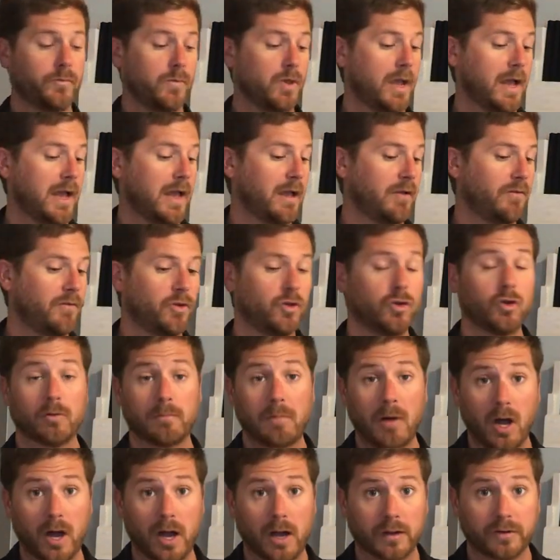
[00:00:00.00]
you have your
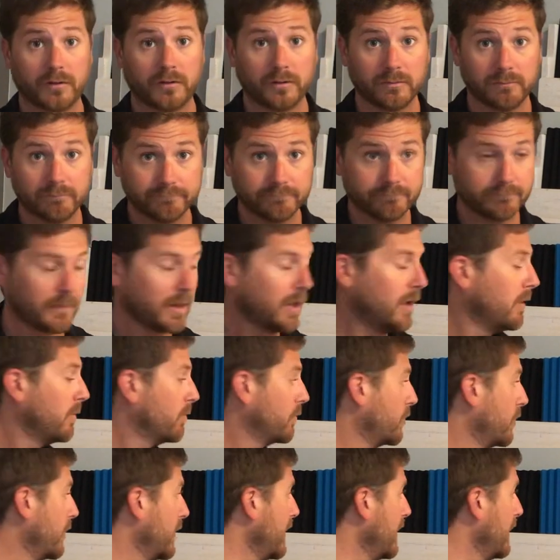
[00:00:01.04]
box,
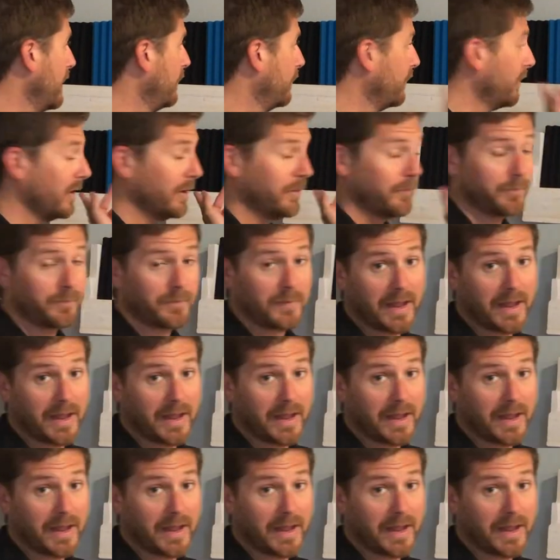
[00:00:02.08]
pretty easy.